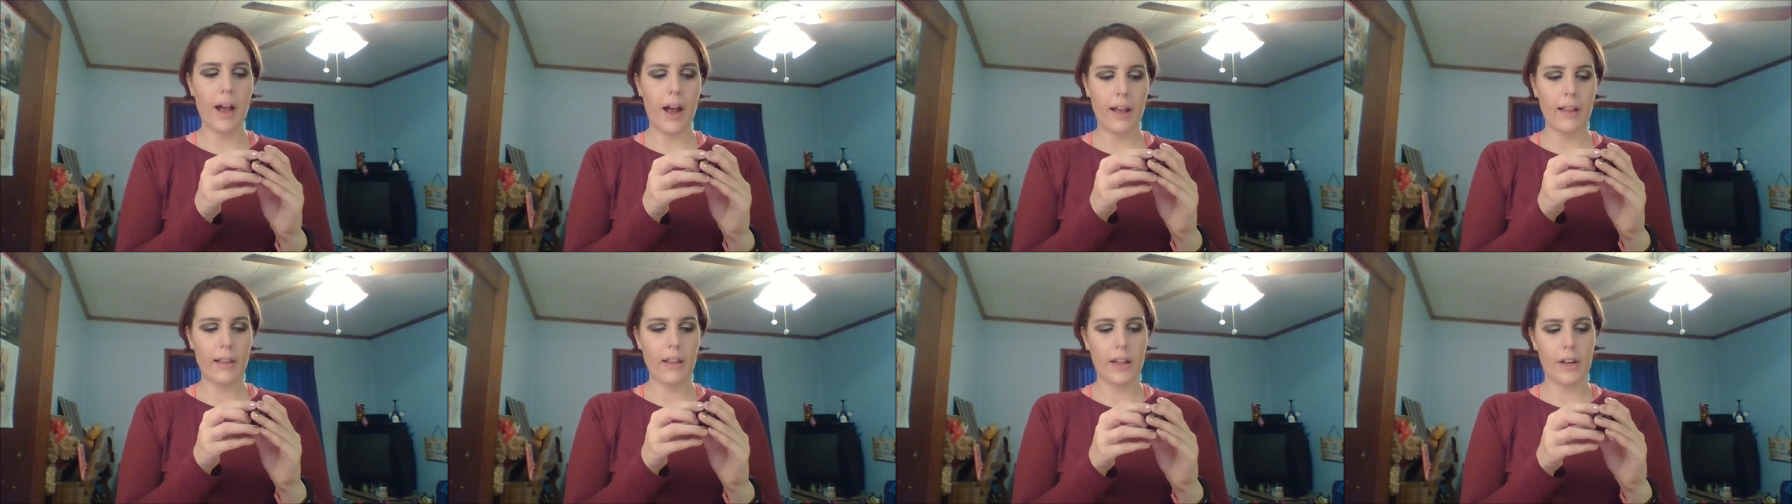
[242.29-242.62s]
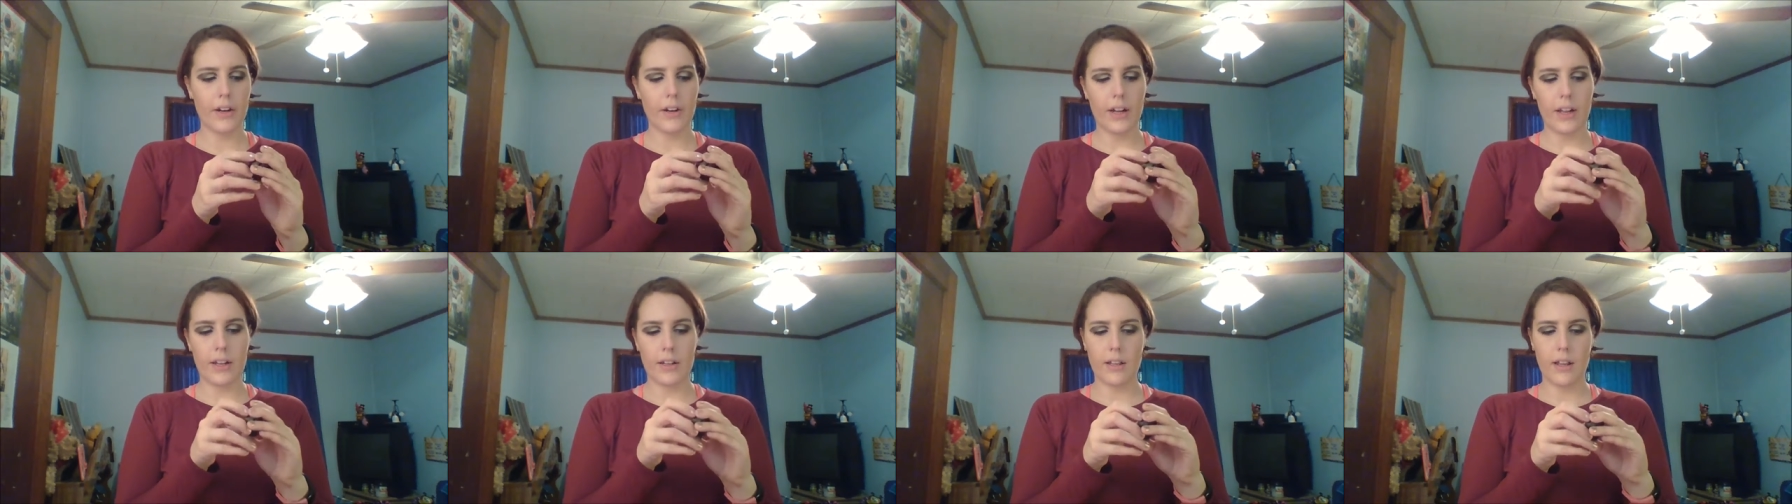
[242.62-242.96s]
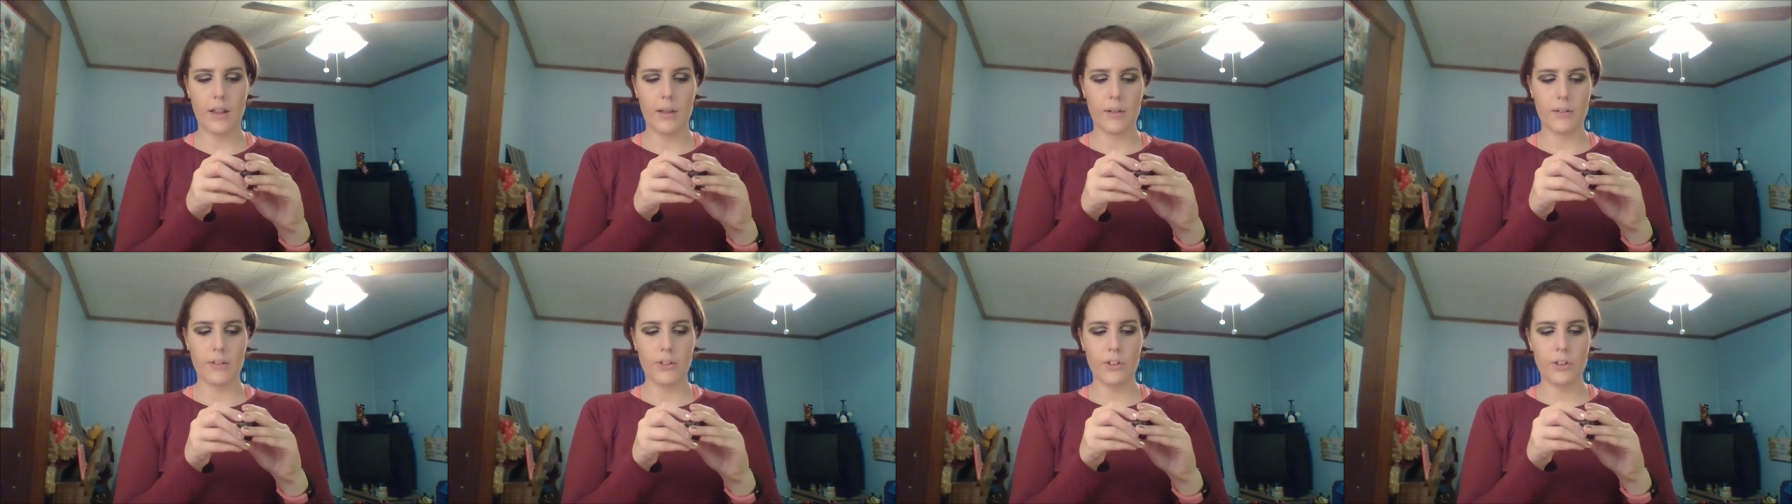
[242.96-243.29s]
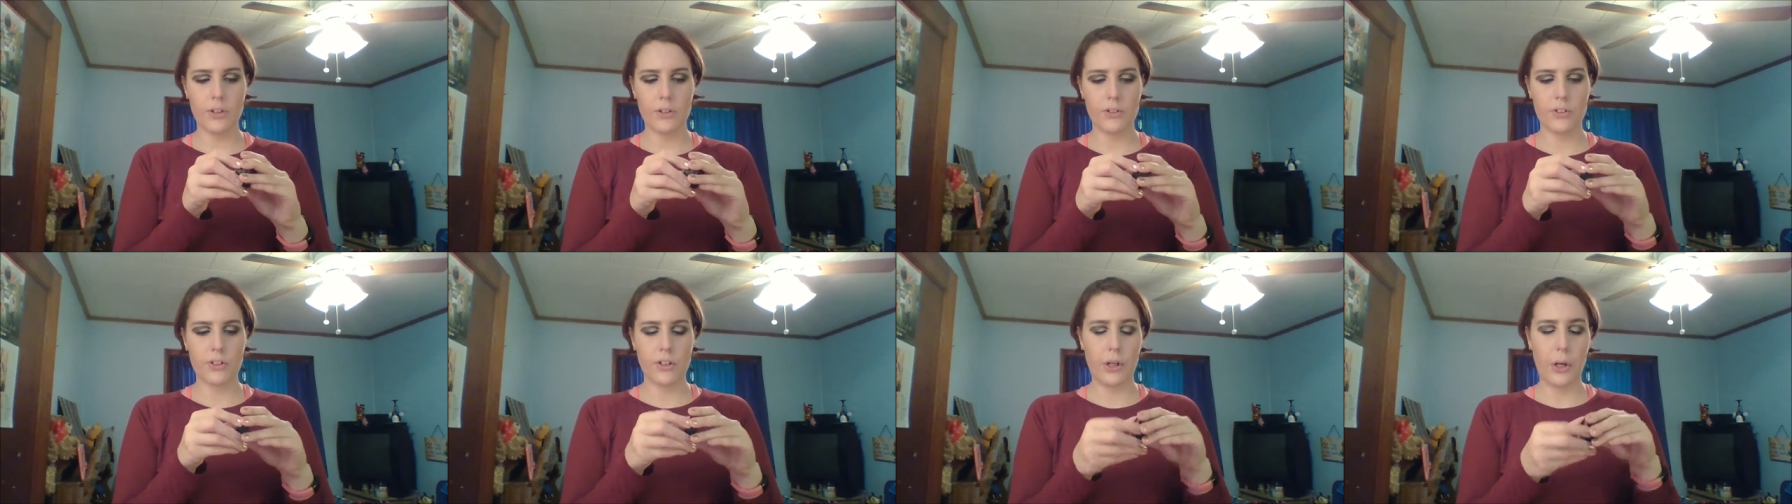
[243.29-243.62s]
highlighter in the
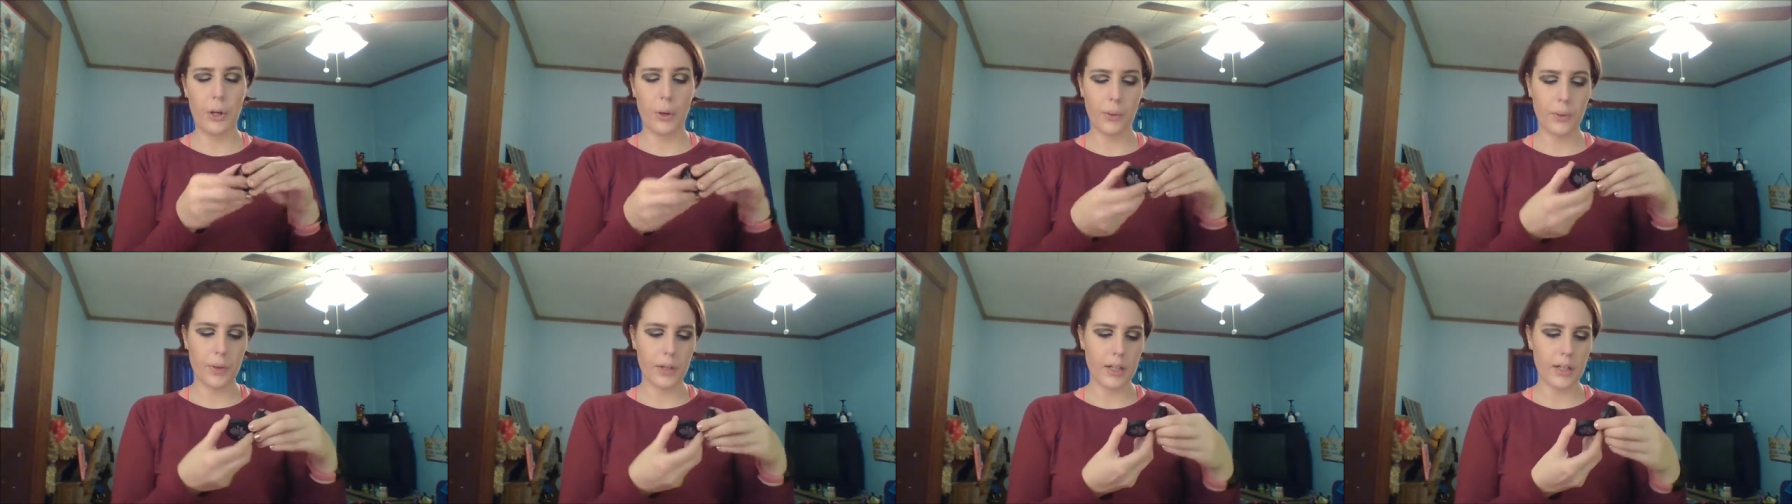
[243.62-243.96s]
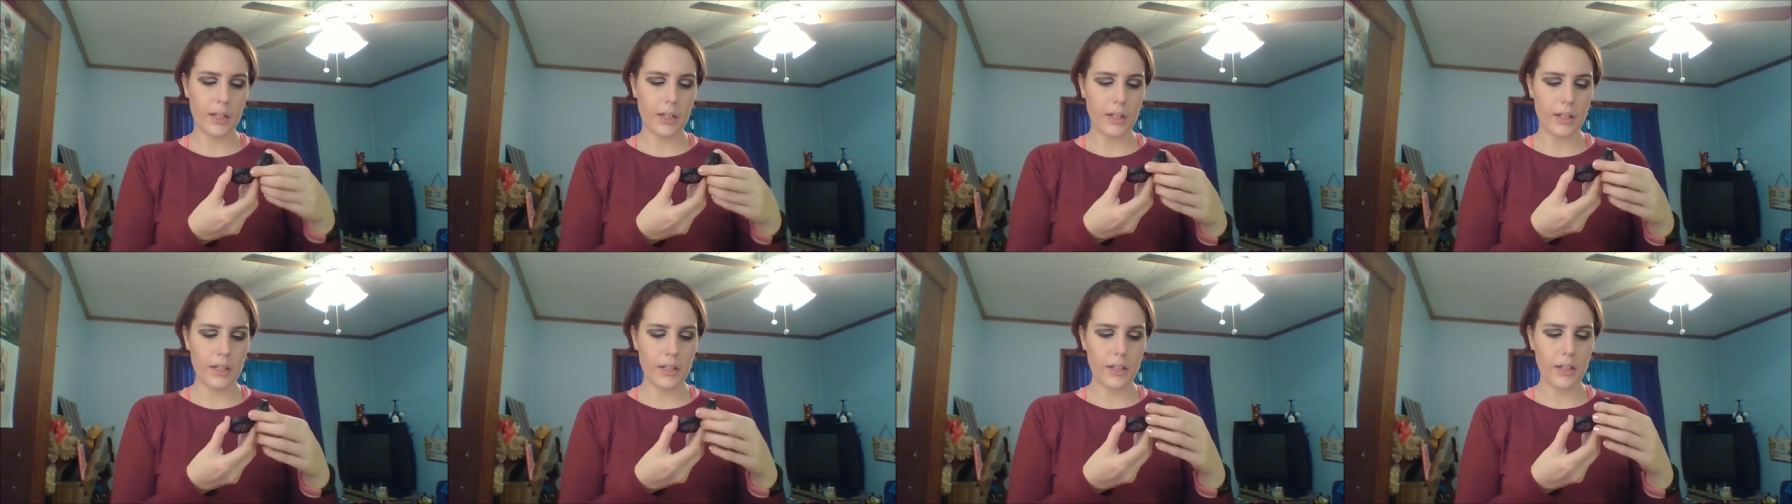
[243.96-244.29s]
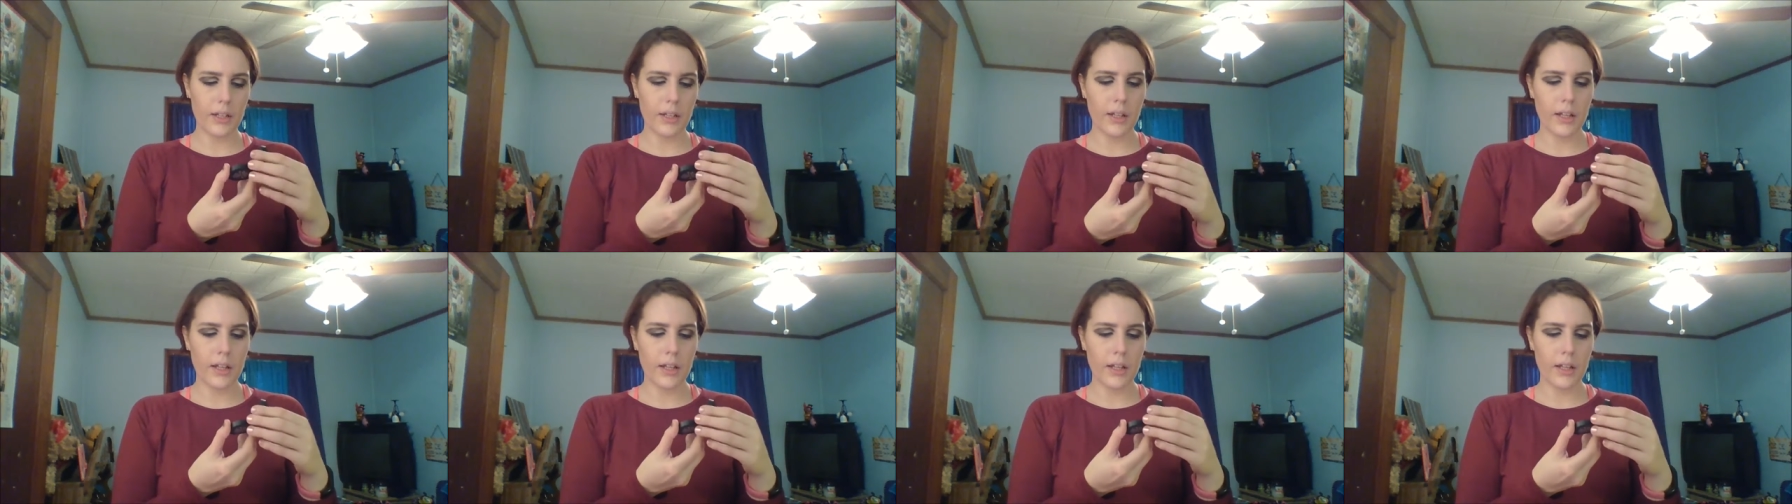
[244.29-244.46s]
Toasted Coconut,